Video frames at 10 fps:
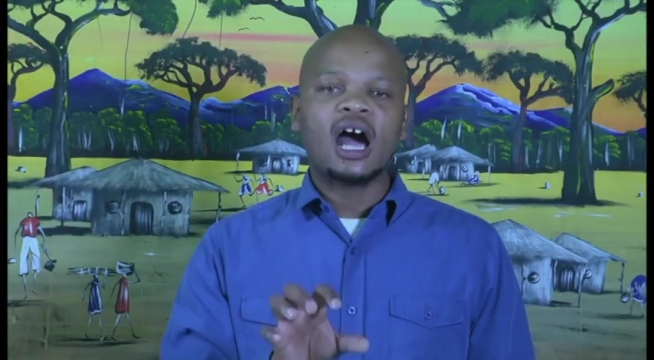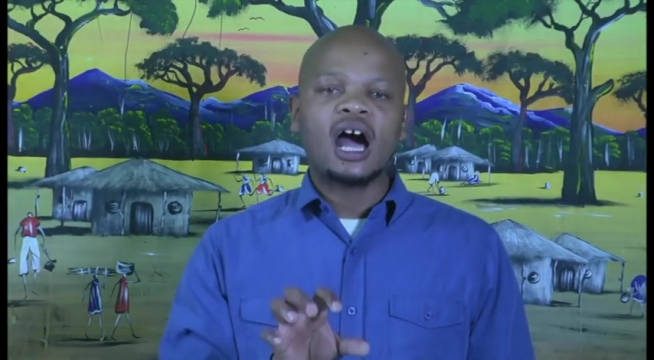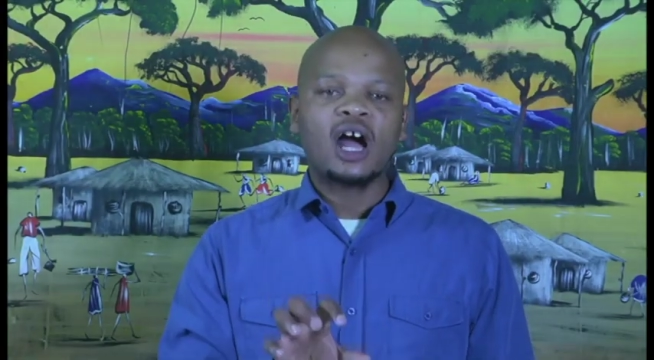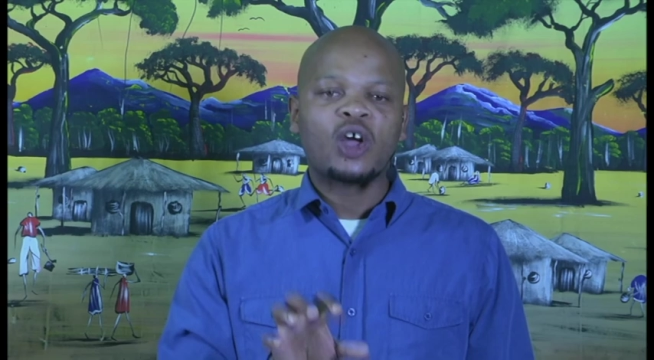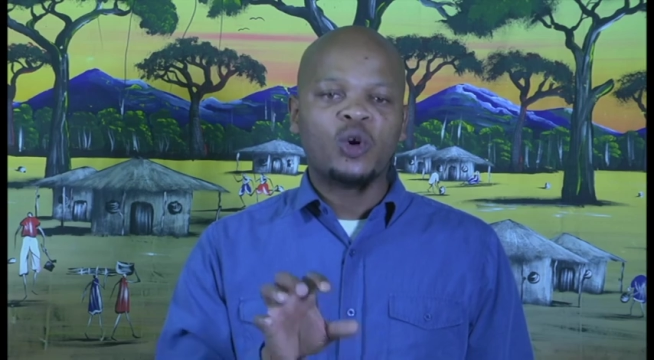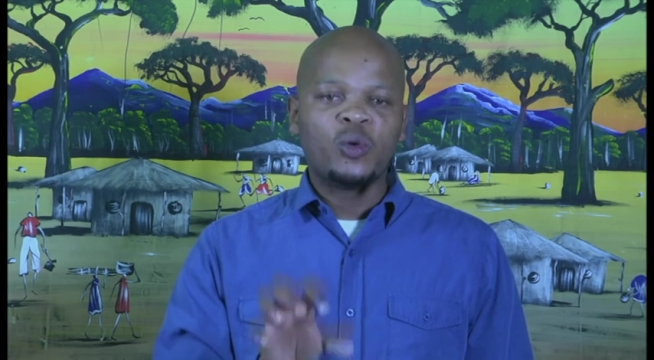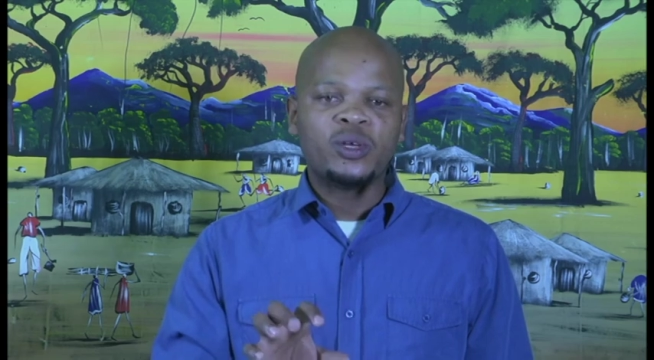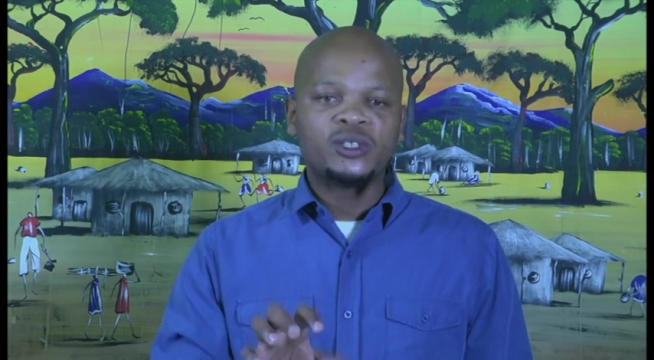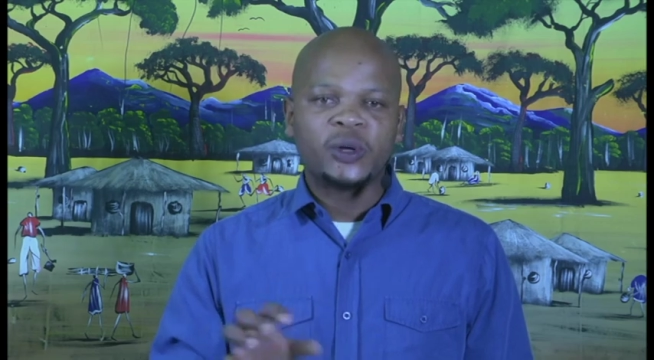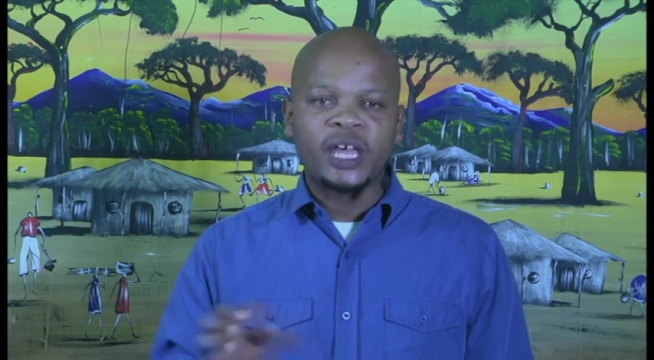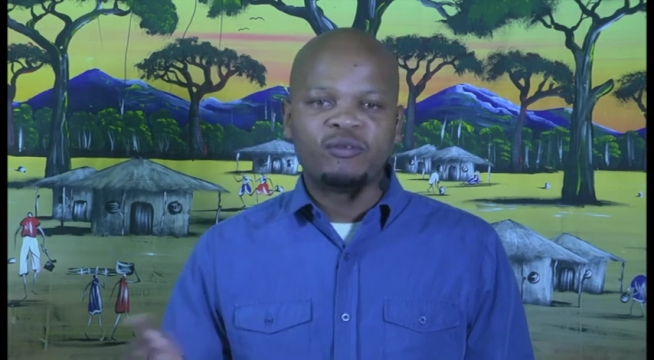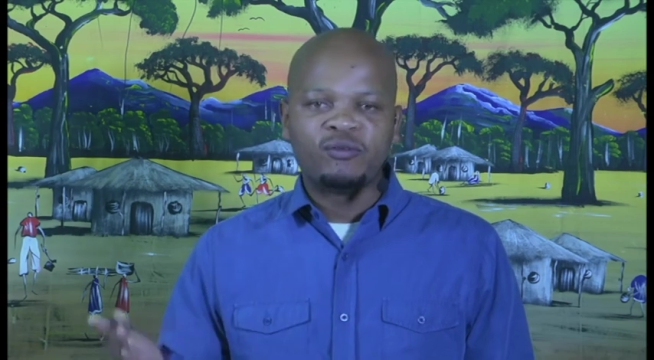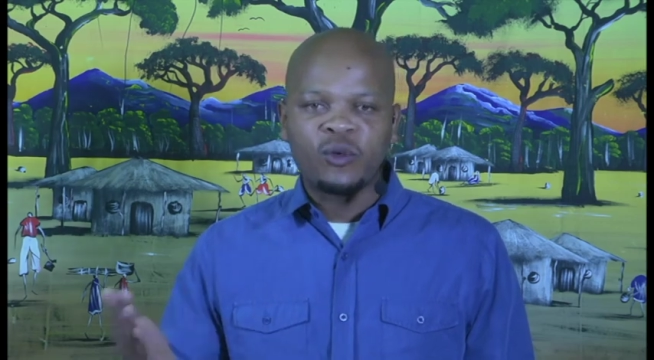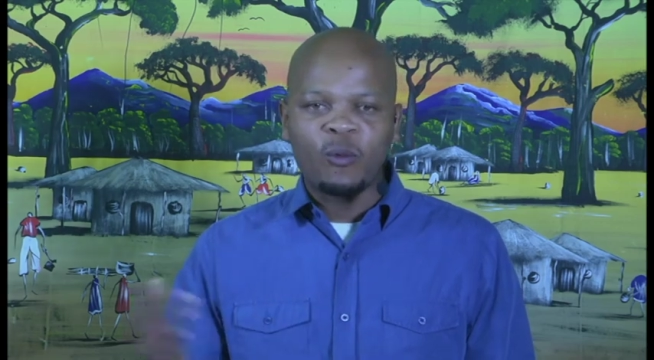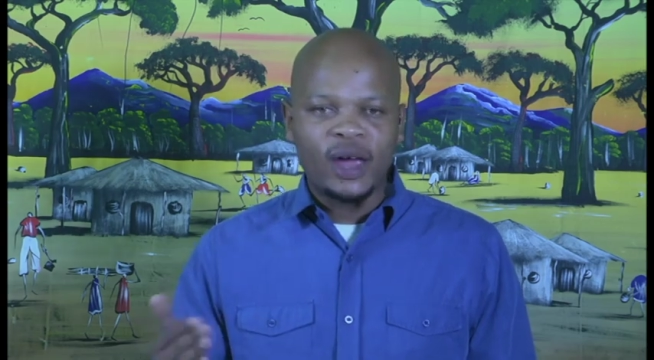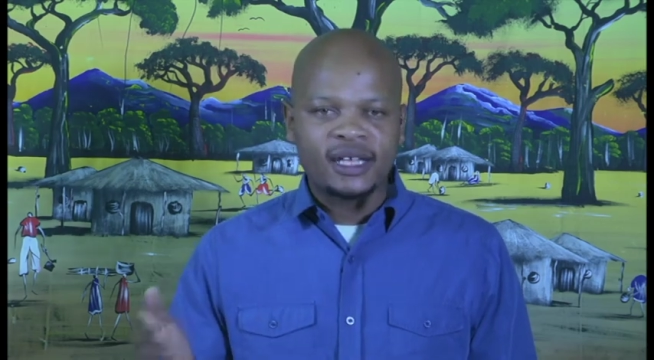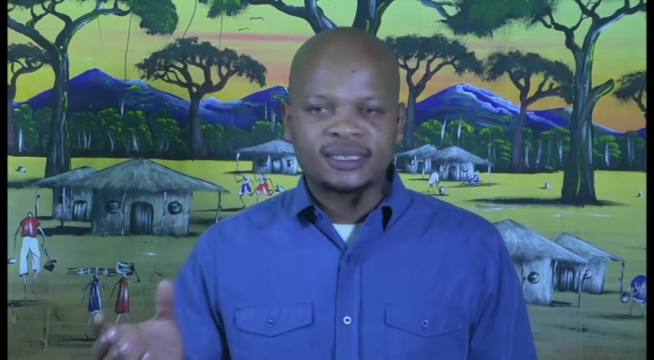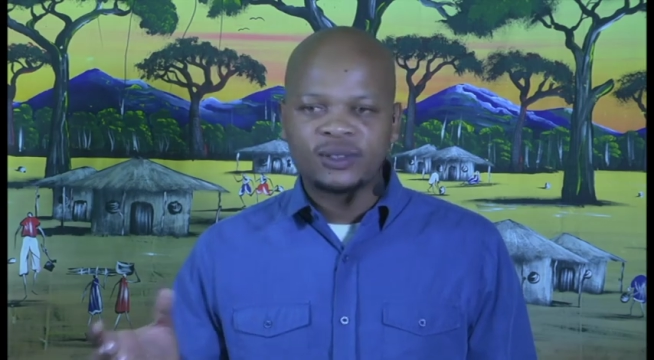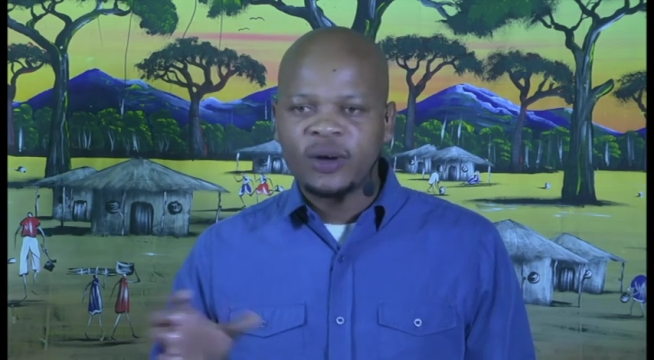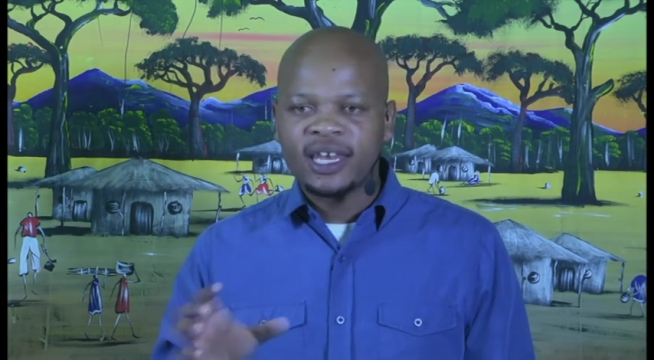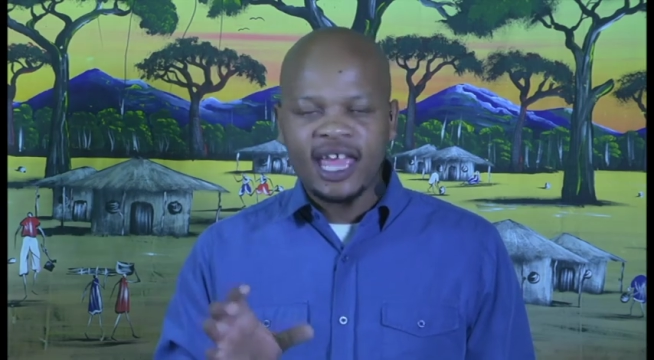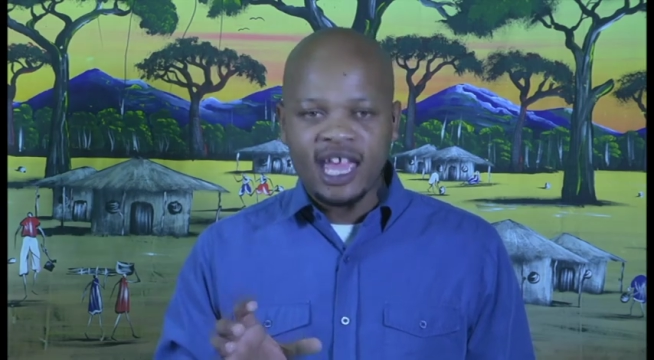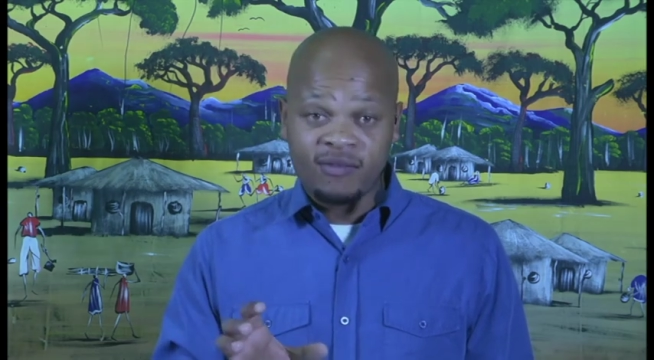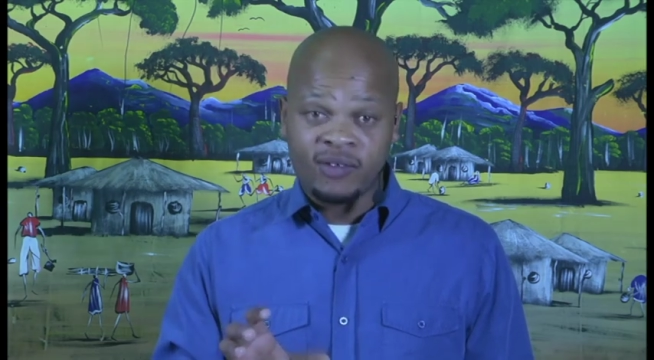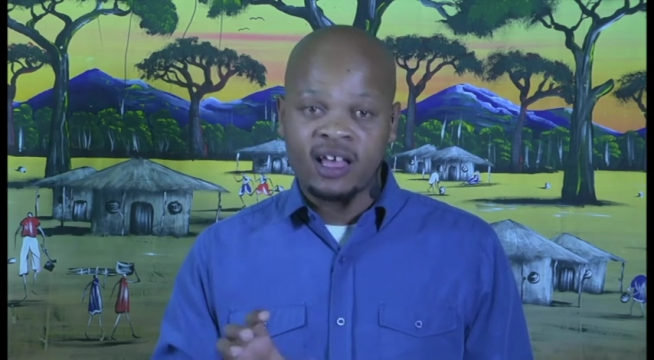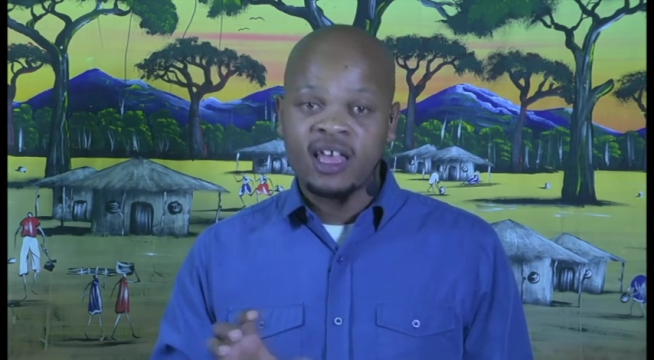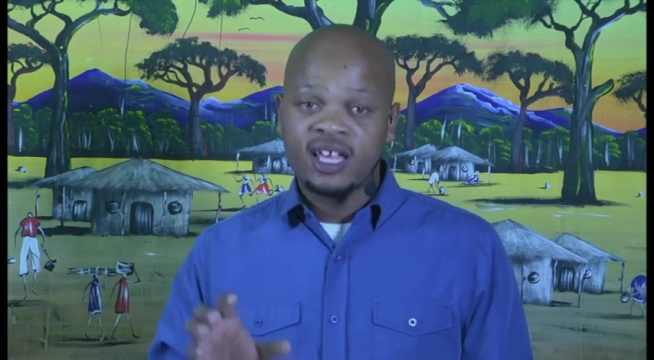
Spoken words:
are going to influence whatever